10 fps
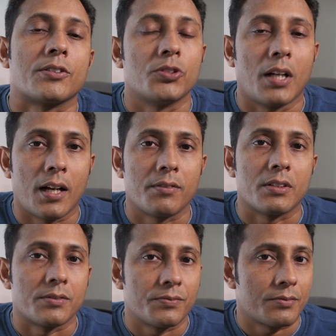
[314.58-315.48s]
you have
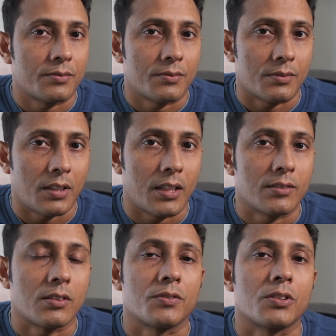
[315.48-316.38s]
a
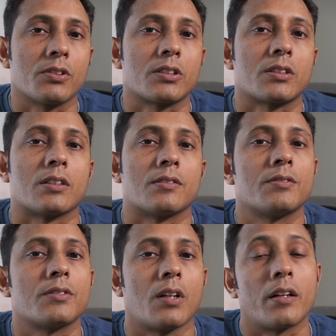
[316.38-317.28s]
answer to this question.
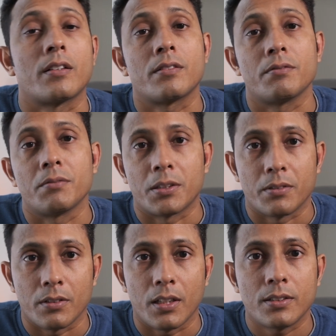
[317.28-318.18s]
But it
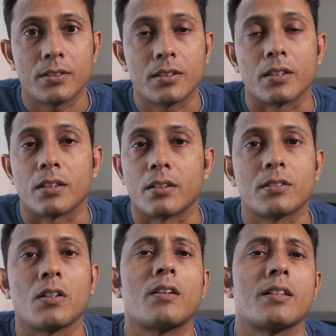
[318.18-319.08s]

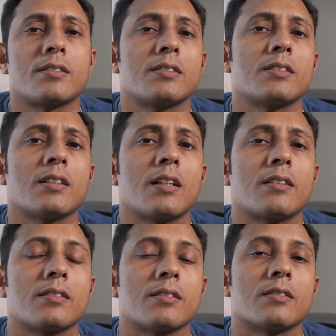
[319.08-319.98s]
is not necessary
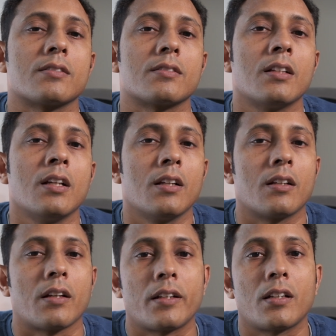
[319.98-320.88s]
that
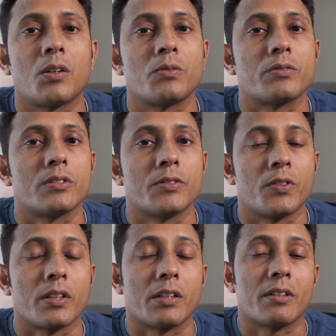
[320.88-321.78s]
right now if
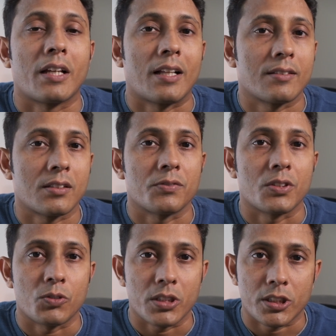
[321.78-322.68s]
you're giving answer of
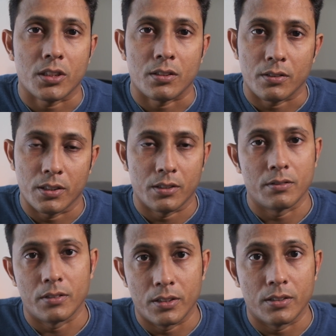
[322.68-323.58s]
the question
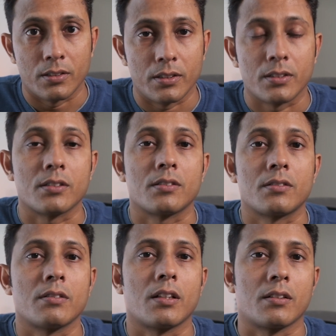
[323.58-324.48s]
it
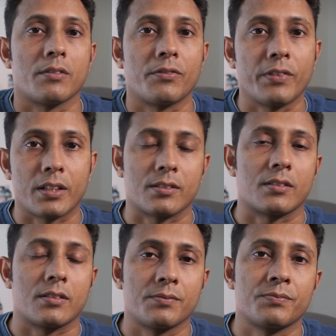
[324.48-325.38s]
is fixed.